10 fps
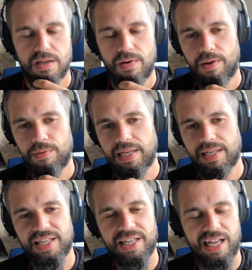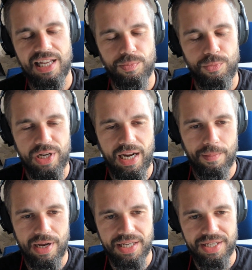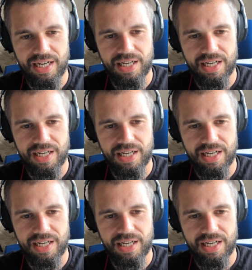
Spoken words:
Oh, that's pretty amazing.